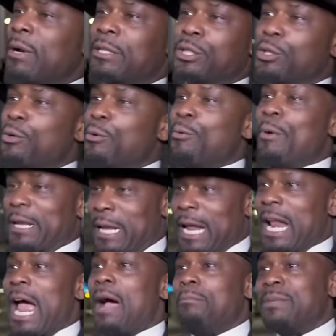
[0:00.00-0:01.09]
what you.
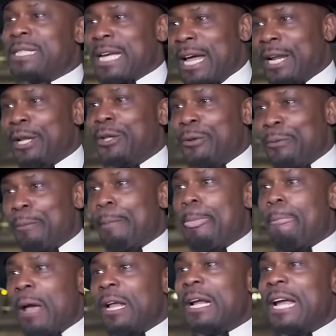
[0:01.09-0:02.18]
I'm telling you,
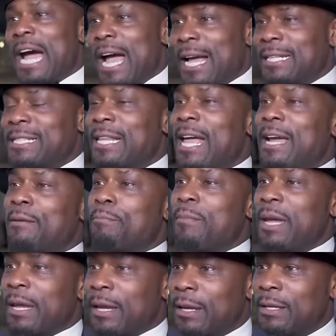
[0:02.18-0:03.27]
guys like
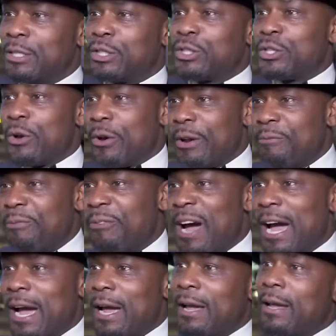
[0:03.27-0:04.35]
me
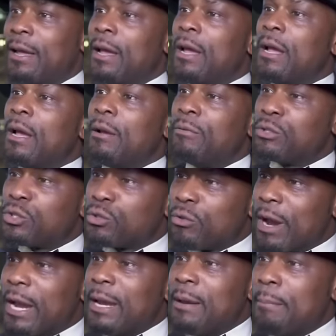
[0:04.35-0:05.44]
certify
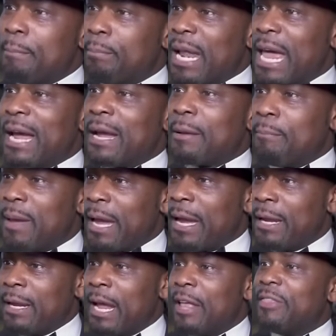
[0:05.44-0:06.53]
straight black
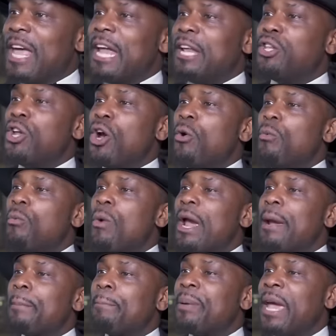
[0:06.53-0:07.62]
men that don't
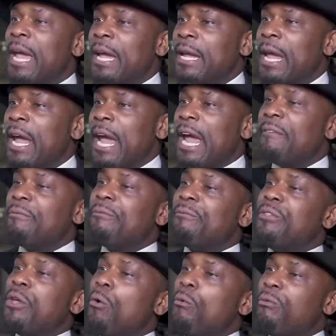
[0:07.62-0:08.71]
wear pink and
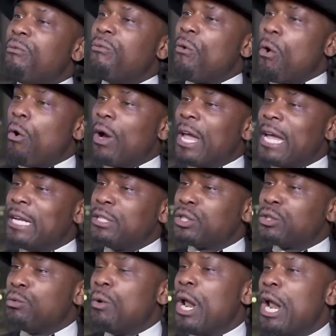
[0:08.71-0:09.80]
don't fall
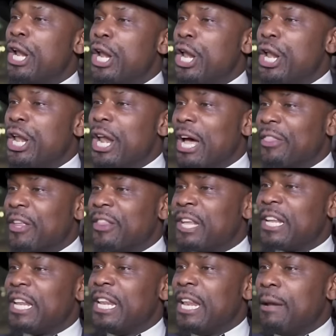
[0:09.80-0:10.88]
into none of
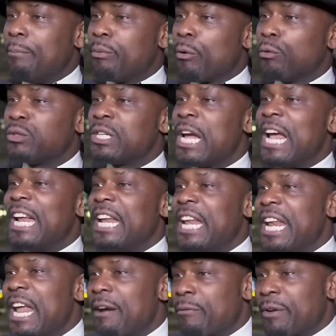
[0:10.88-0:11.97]
the liberals'
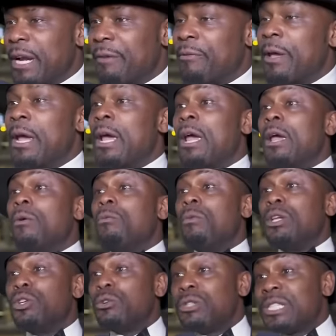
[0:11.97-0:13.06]
narrative.
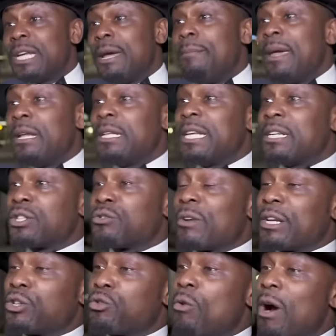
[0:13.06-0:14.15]
When you see me,
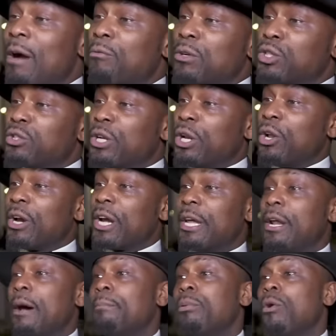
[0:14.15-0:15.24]
District 12, I want you to look
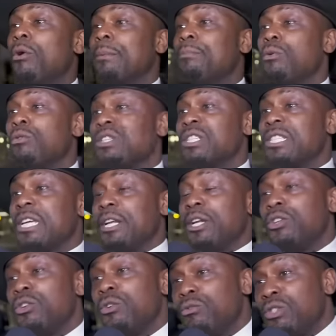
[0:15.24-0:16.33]
it up, Baltimore City,
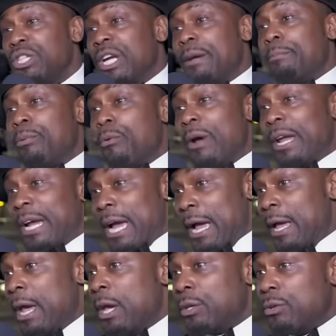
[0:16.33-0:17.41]
Eugene
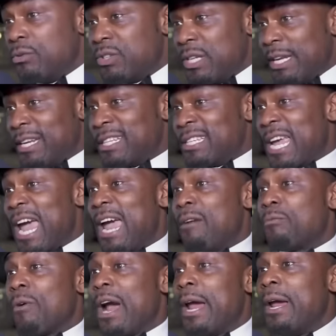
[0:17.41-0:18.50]
Boycott. You see this hat,
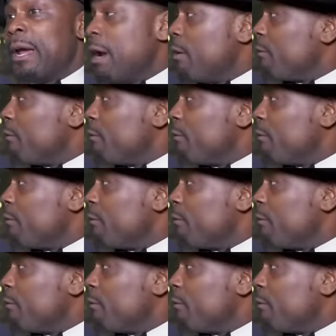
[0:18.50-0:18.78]
right?